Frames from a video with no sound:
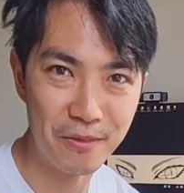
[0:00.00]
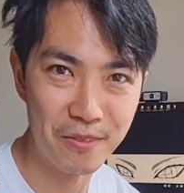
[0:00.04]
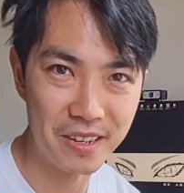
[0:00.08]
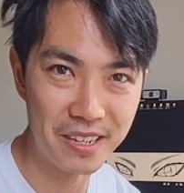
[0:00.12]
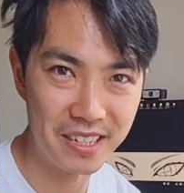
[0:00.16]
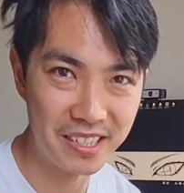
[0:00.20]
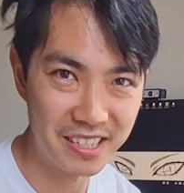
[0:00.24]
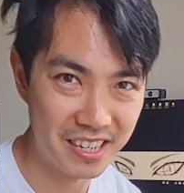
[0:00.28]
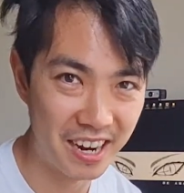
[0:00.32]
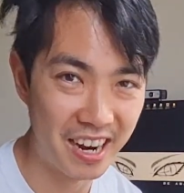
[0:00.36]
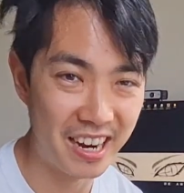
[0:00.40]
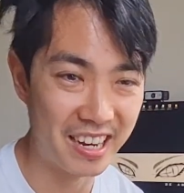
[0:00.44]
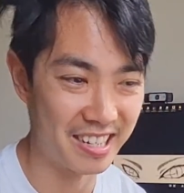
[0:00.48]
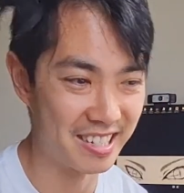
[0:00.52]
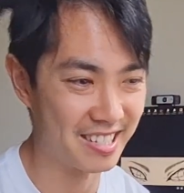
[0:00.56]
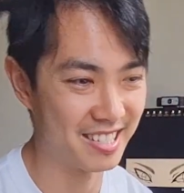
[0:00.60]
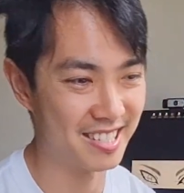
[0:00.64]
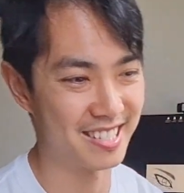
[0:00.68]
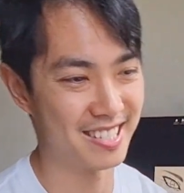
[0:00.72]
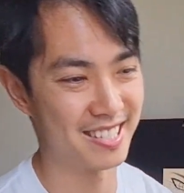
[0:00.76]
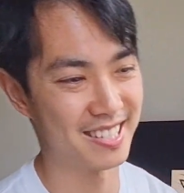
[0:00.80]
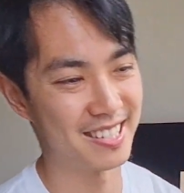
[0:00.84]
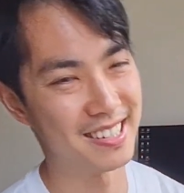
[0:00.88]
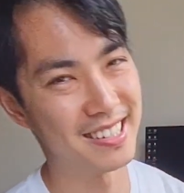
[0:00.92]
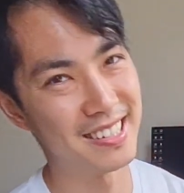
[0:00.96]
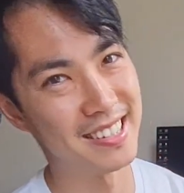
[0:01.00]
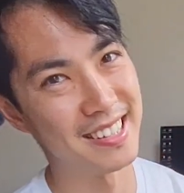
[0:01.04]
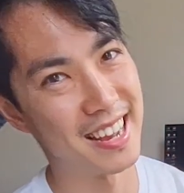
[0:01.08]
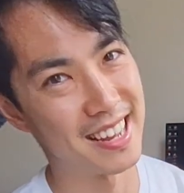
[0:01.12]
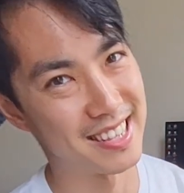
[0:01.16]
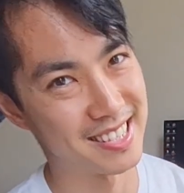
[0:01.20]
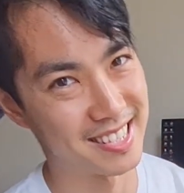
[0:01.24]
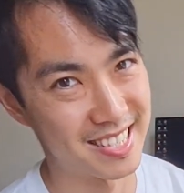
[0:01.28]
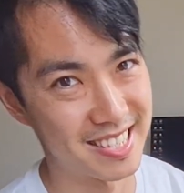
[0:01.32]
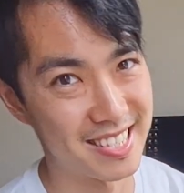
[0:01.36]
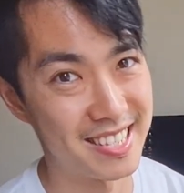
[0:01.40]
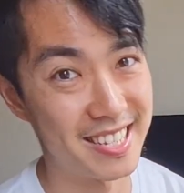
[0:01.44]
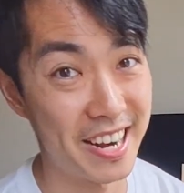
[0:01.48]
Yikes,
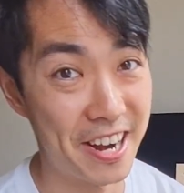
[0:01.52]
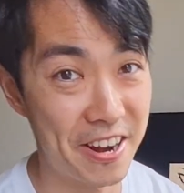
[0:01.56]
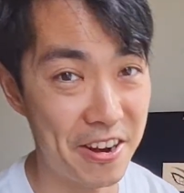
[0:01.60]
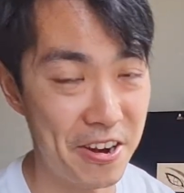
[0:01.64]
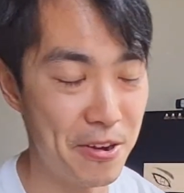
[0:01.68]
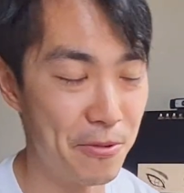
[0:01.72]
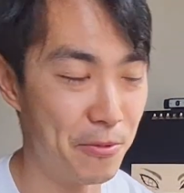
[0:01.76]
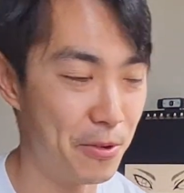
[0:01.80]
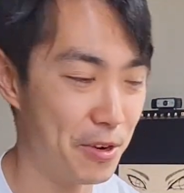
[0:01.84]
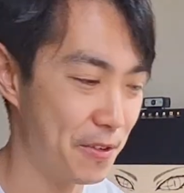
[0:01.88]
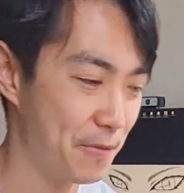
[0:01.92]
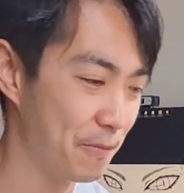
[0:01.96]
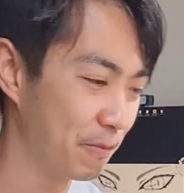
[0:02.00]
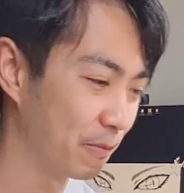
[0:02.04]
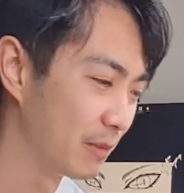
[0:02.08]
that's the scary one.